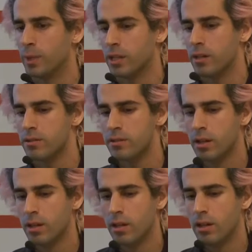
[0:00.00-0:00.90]
because
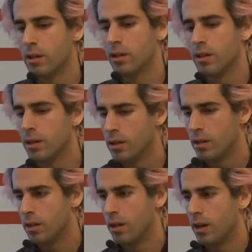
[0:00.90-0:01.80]

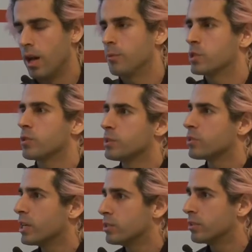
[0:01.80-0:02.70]
I'm a German
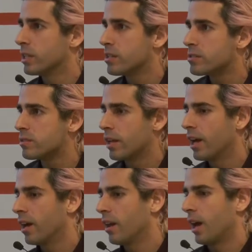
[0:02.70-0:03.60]
trade unionist
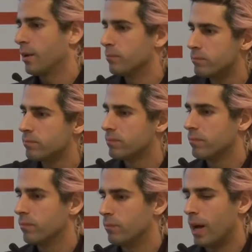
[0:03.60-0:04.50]
and I'm
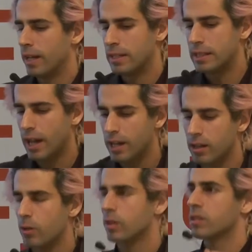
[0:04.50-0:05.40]
my
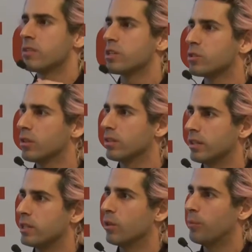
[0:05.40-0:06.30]
entire organizational and
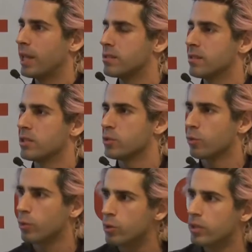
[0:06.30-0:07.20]
legal basis is
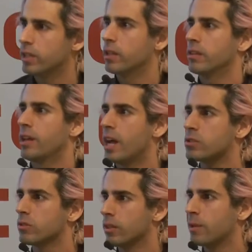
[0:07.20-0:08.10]
rooted in the
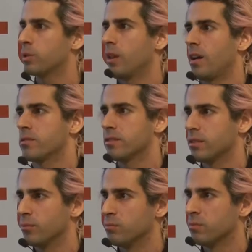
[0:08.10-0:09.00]
national labor law
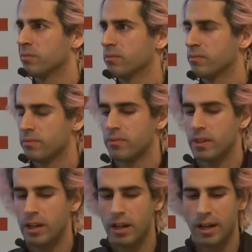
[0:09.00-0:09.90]
system.
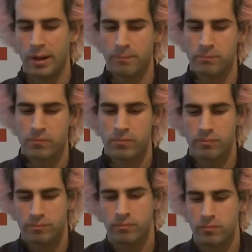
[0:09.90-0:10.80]
Um,
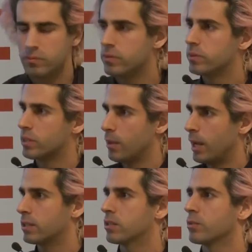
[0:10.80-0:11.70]
to come
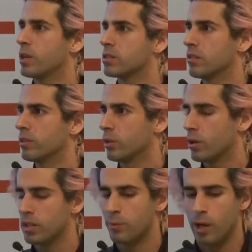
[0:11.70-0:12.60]
back to the question of the
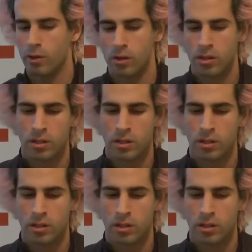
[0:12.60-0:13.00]
Nordic model,